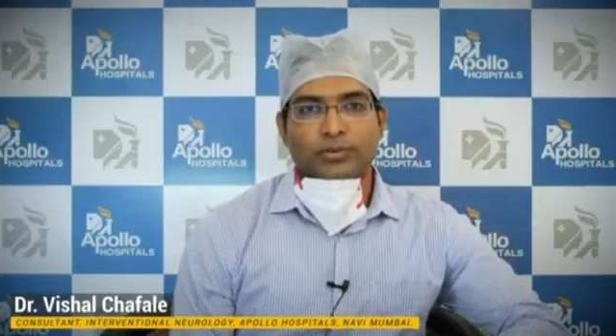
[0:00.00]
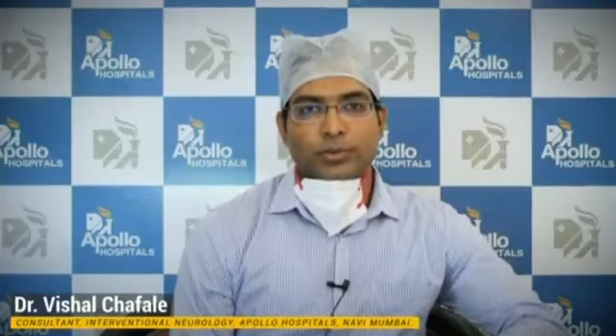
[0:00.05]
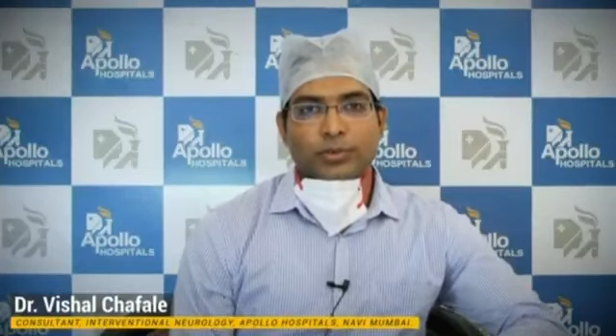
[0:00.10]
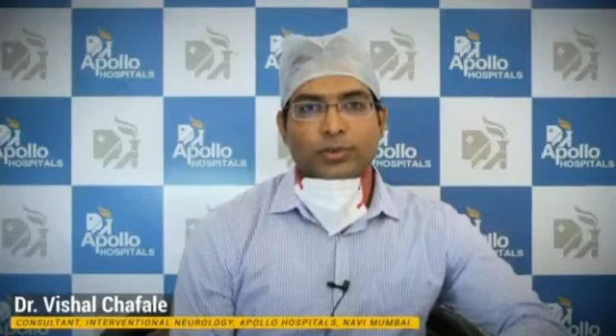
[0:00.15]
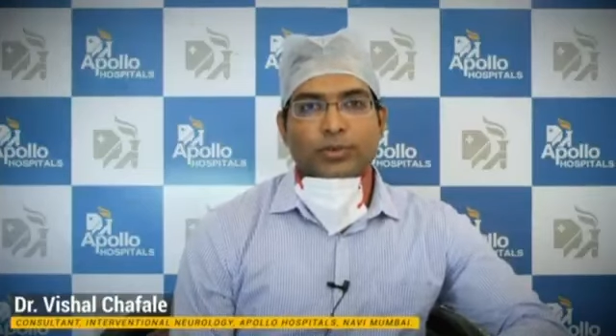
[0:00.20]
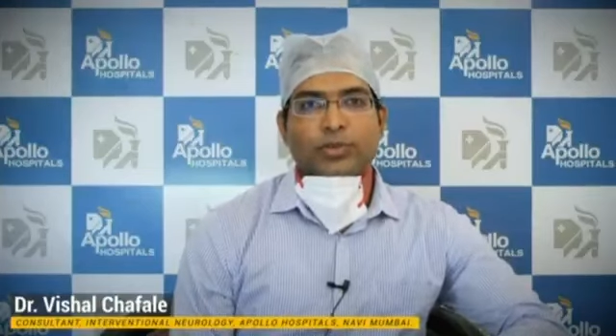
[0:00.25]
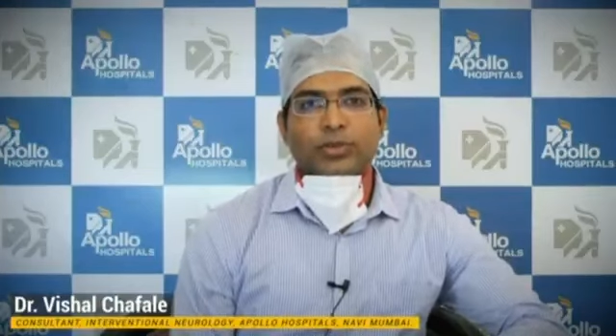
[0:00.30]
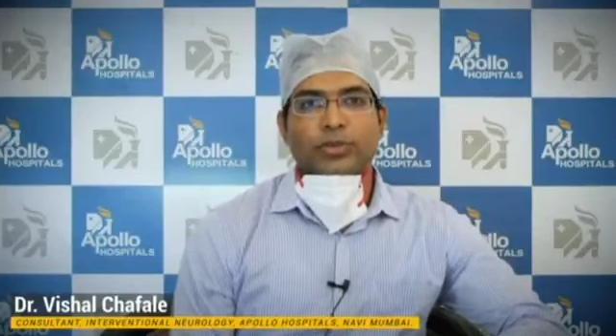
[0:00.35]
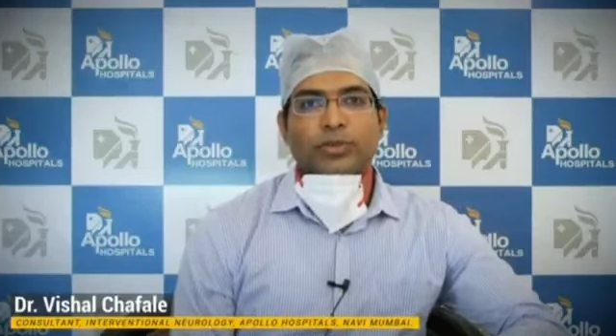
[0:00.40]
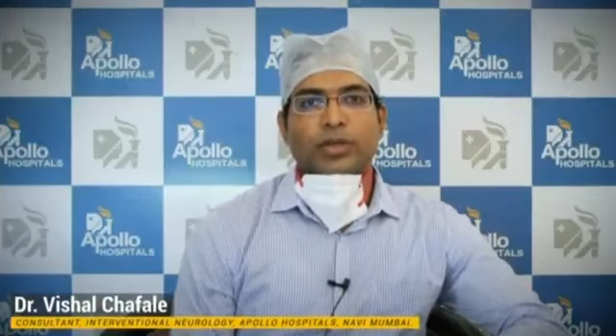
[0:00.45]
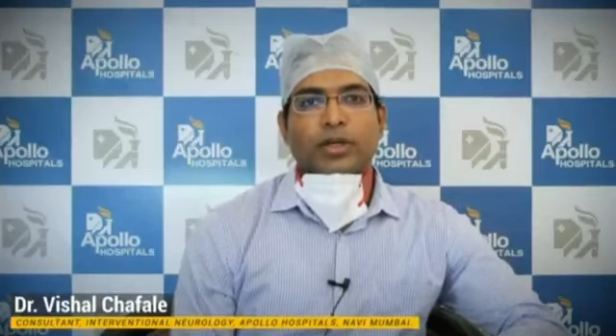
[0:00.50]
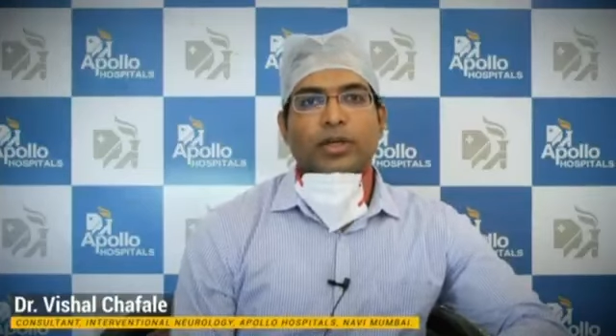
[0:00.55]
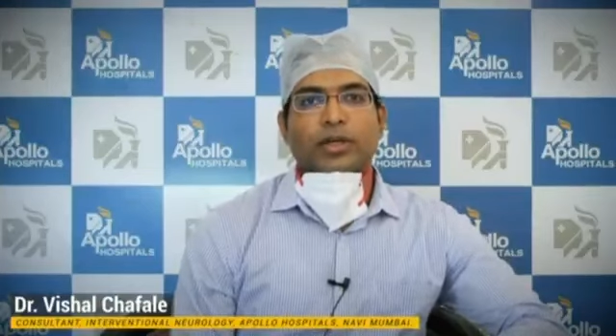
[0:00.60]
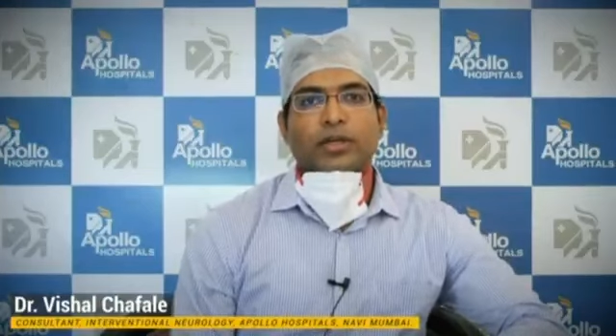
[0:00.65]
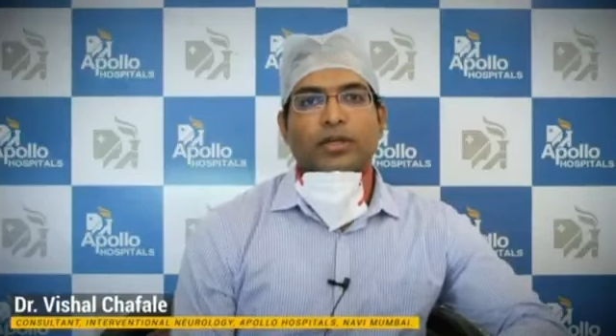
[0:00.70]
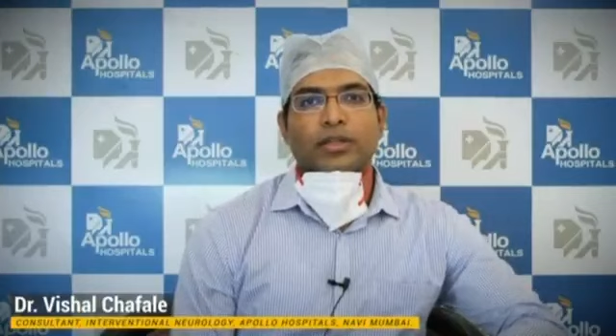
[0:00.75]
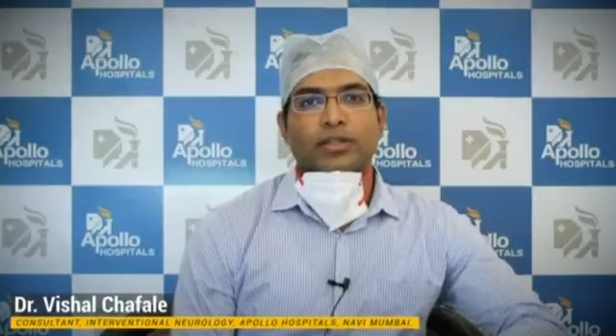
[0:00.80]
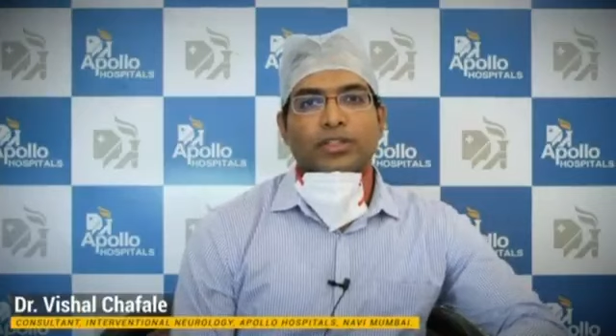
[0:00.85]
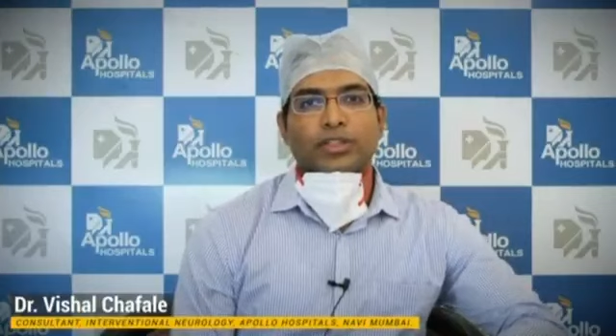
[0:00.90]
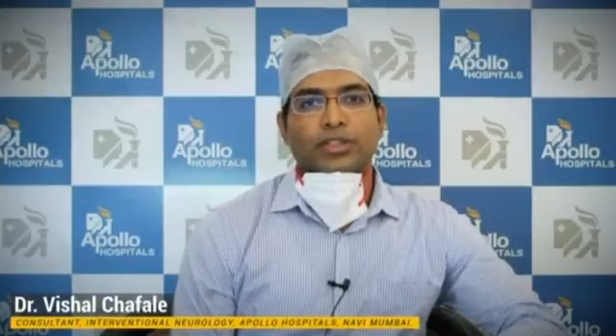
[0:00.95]
food,
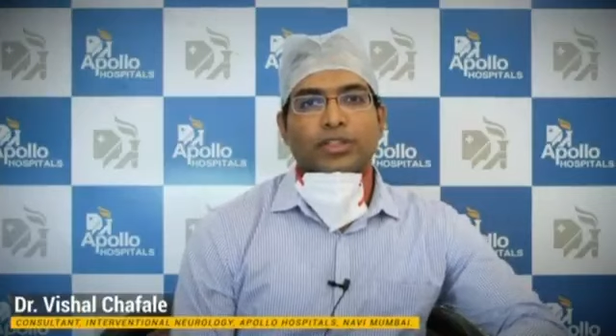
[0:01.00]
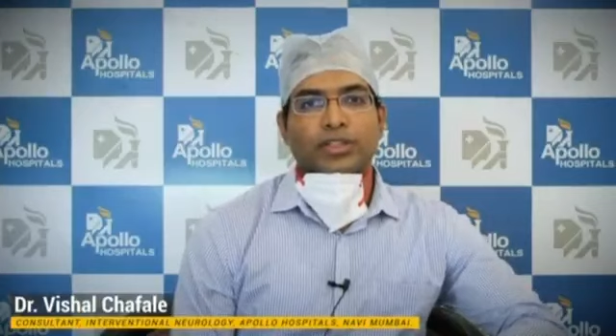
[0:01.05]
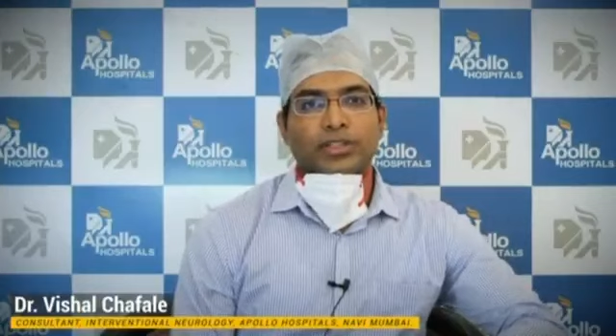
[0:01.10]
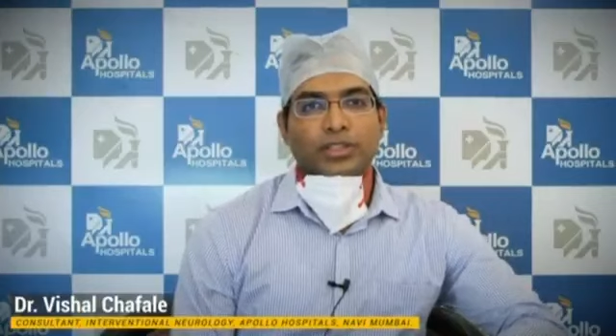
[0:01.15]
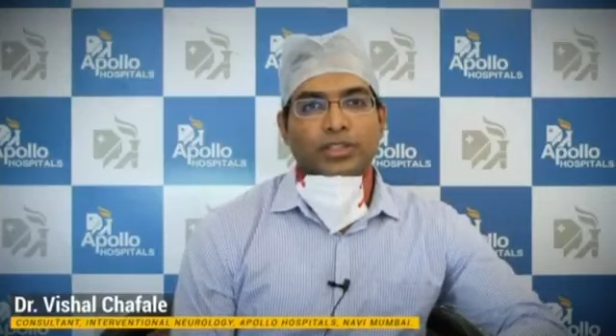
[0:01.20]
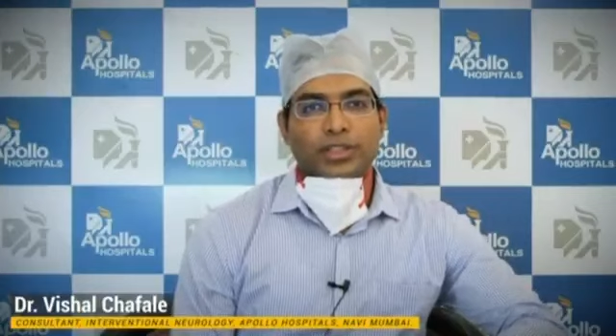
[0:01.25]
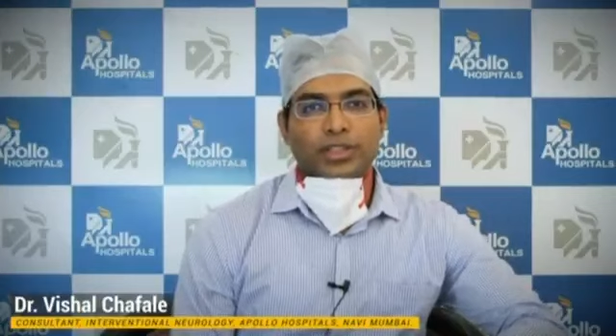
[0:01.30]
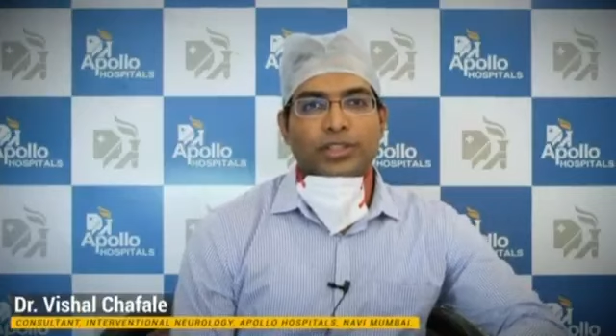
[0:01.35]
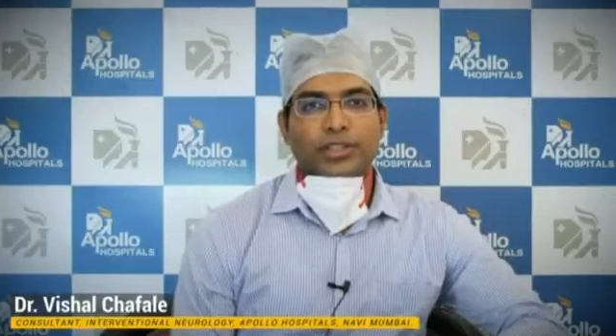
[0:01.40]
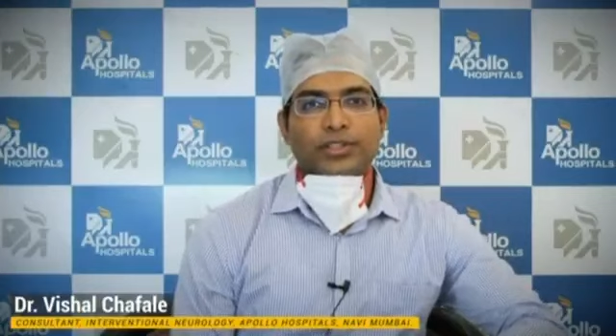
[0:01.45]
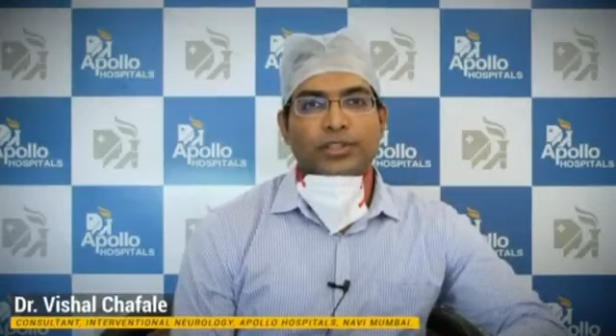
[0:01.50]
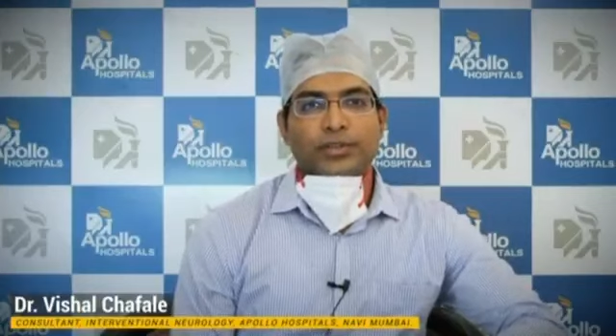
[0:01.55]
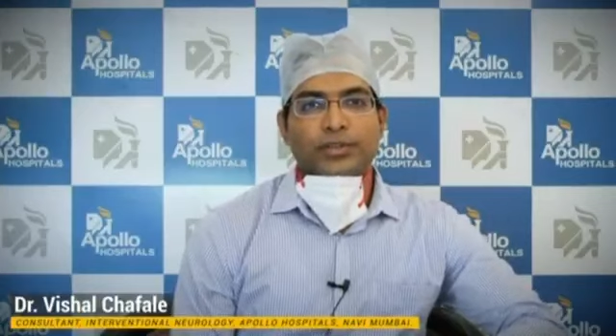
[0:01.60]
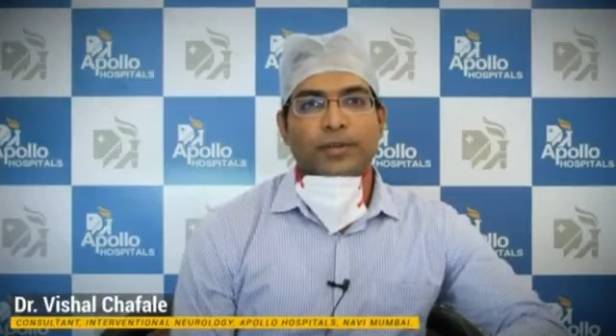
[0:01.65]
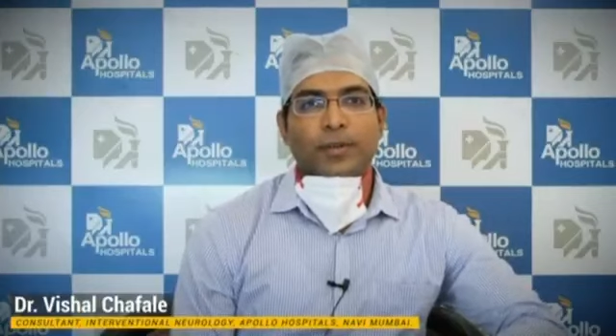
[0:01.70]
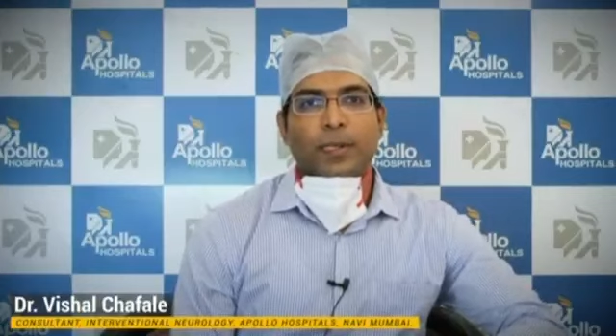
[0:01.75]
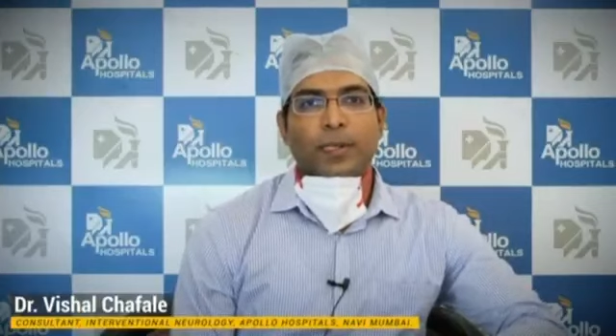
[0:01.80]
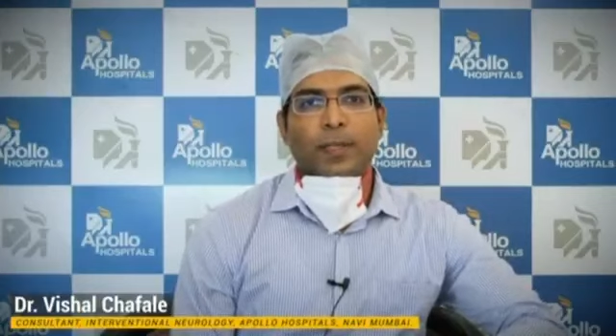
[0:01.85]
cheese,